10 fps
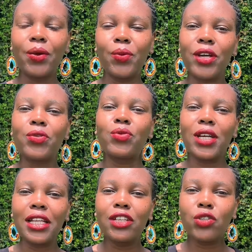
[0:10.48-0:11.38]
we're
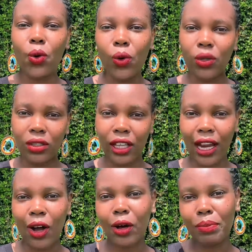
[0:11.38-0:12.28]
really told that
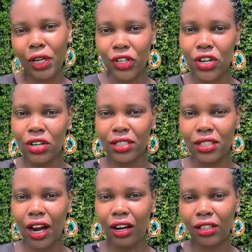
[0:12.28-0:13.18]
our periods
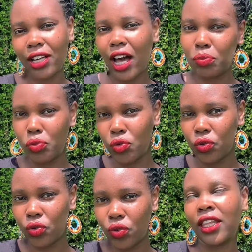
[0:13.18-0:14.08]
are taboo,